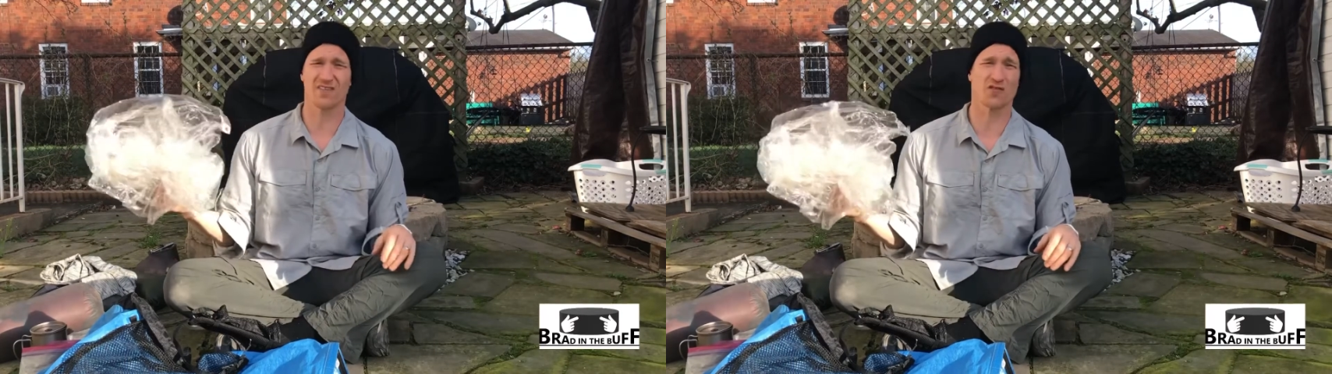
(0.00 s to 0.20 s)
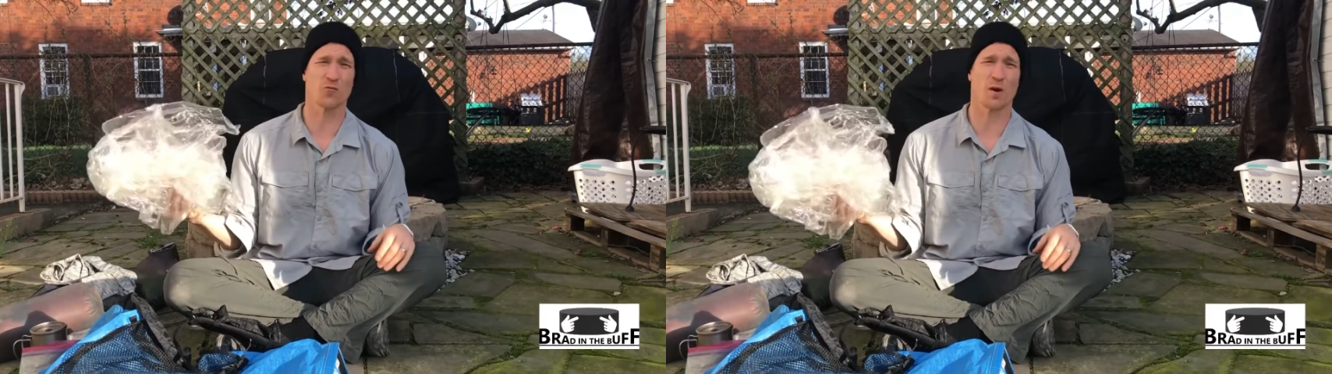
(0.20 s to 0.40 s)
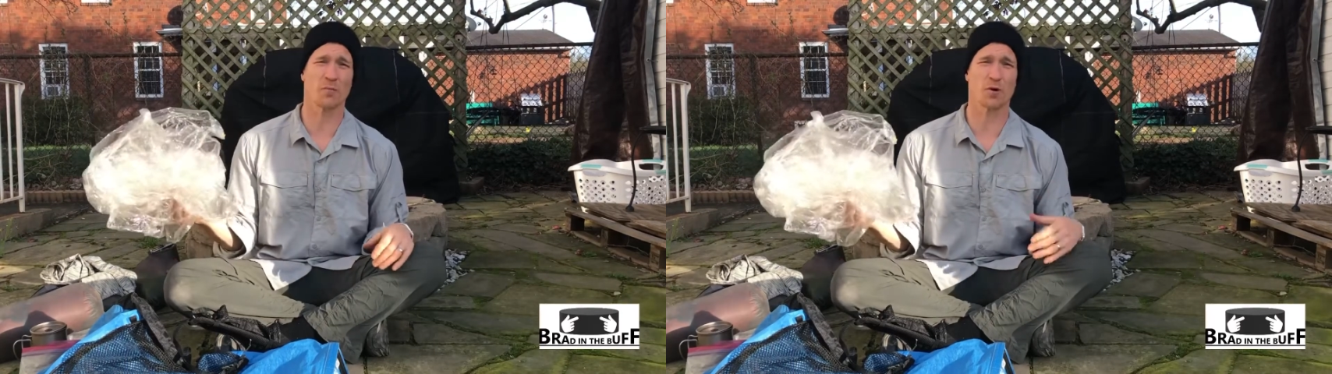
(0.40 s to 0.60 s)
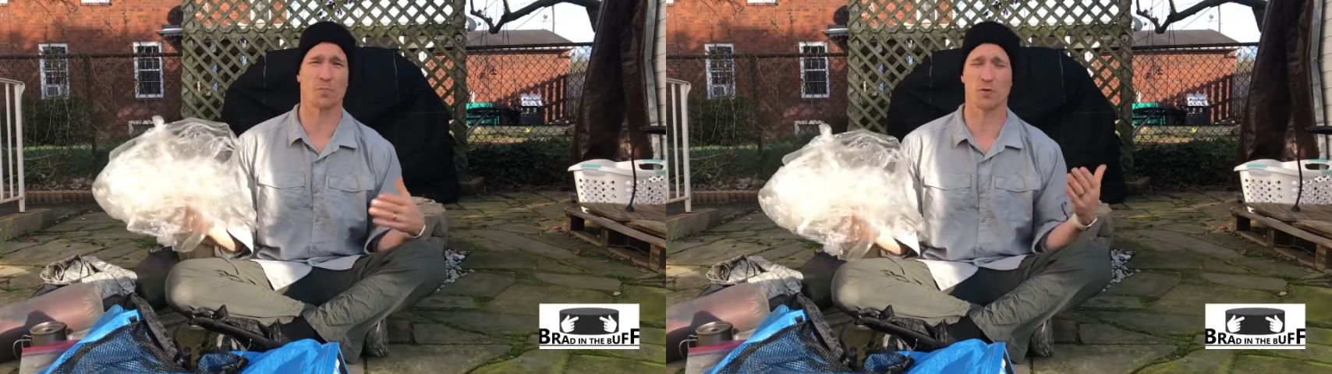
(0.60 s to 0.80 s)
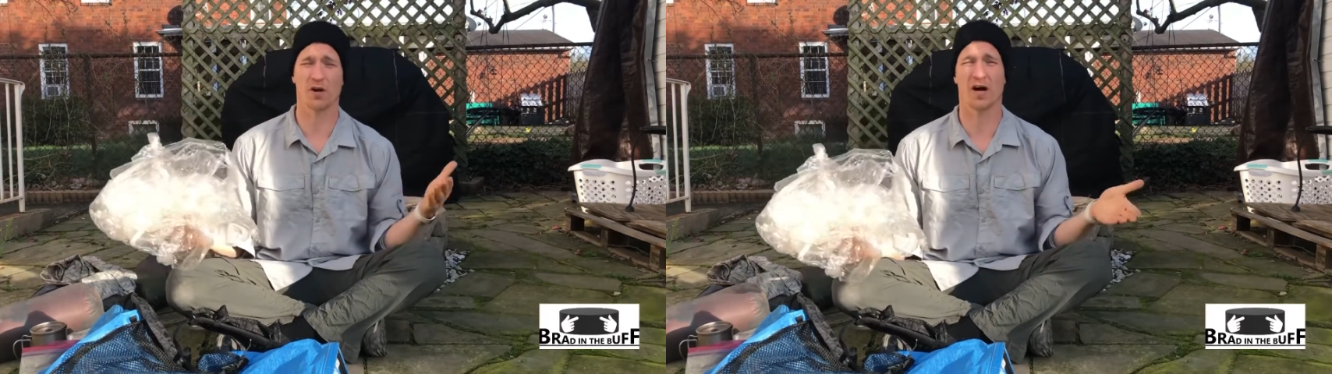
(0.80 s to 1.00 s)
is what I'm gonna
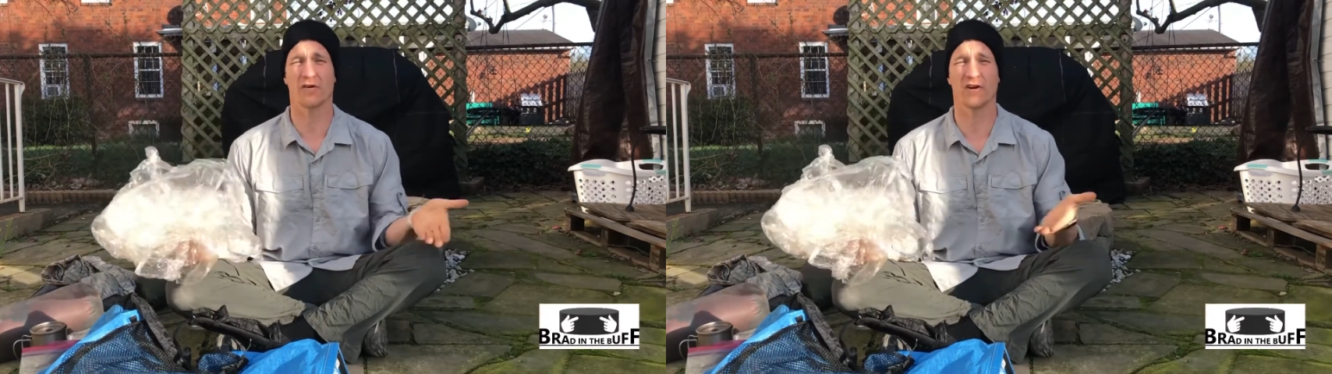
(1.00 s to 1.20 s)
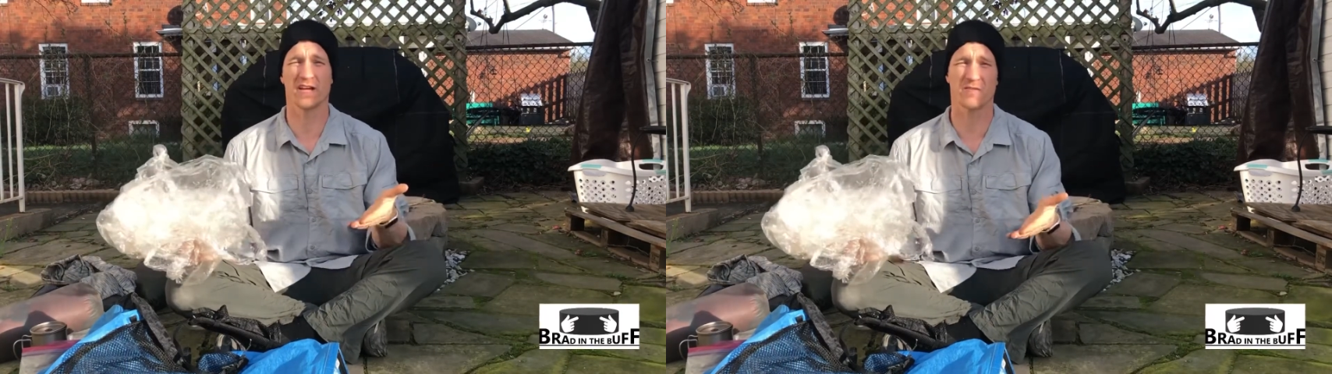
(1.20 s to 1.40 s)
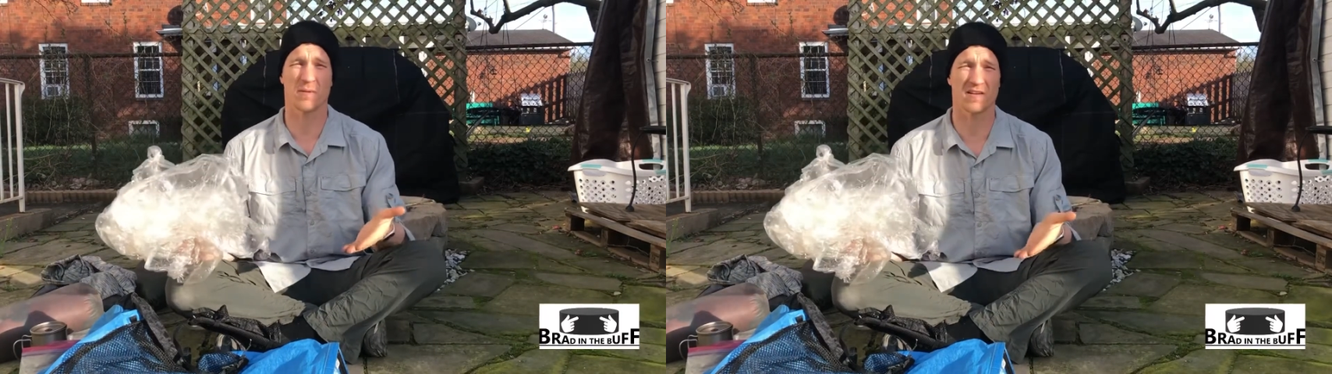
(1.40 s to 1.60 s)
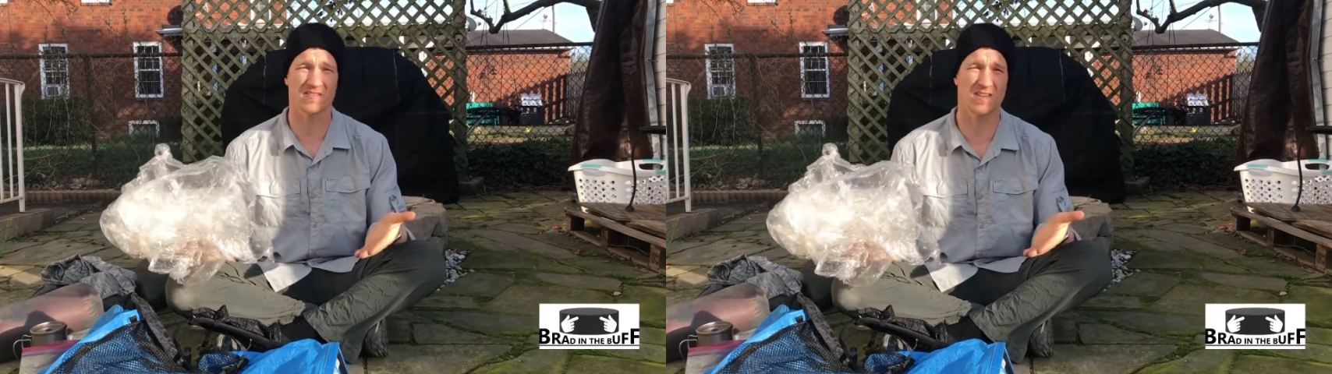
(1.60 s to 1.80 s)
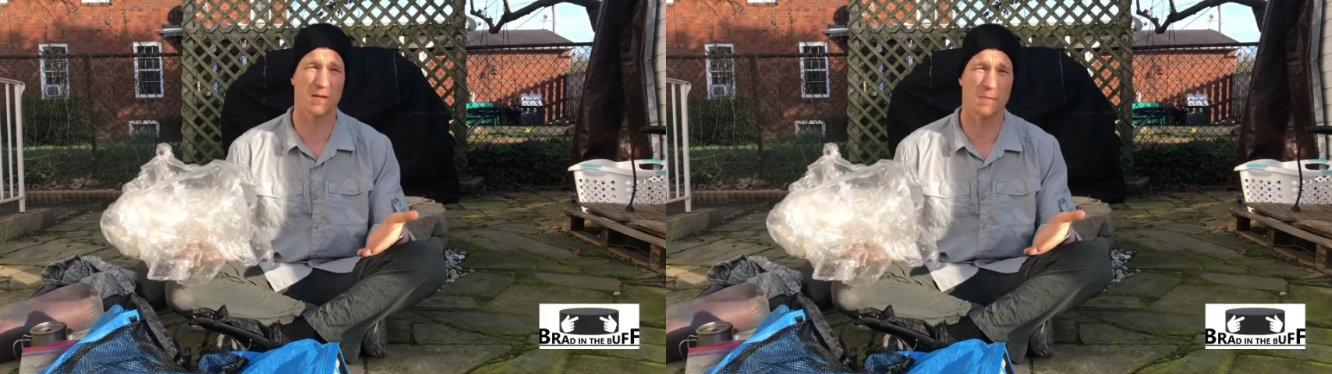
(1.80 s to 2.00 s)
put underneath my
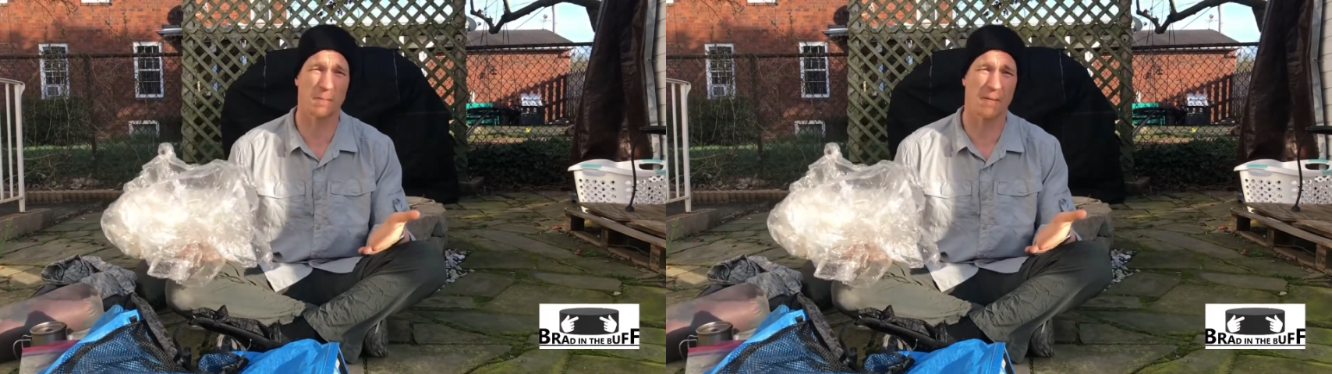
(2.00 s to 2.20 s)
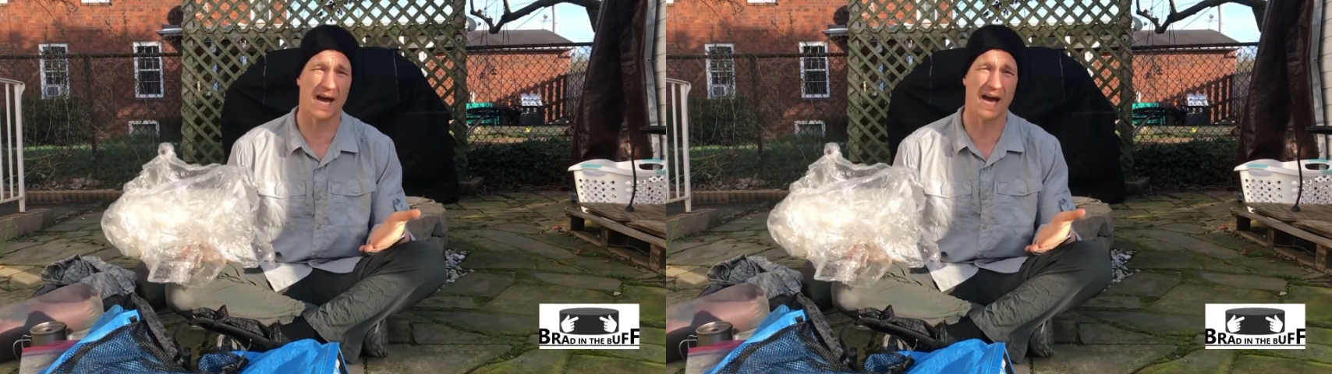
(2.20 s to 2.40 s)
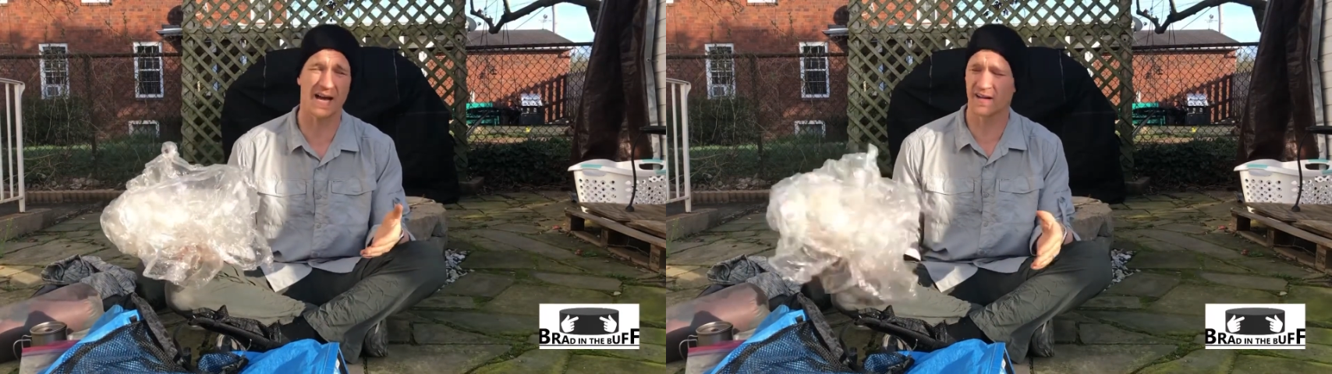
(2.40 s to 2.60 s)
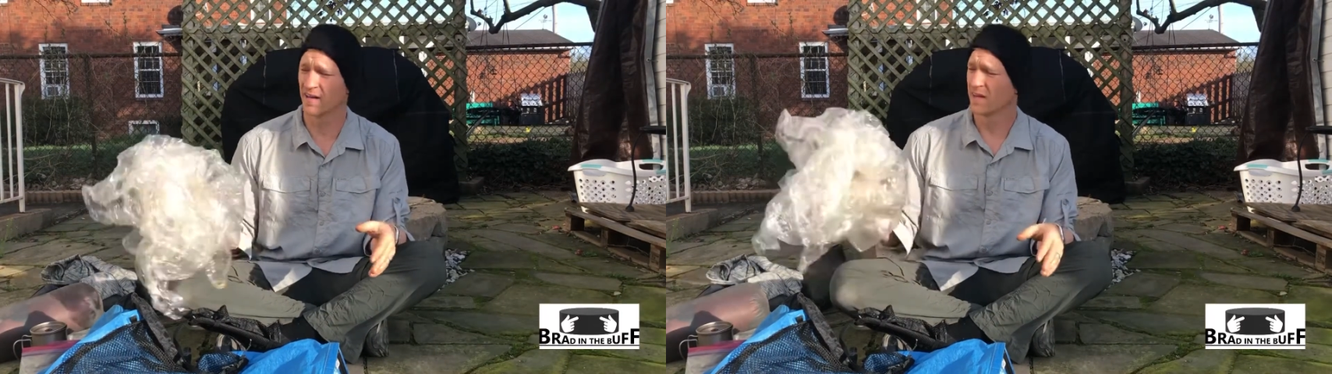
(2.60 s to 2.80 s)
sleeping pad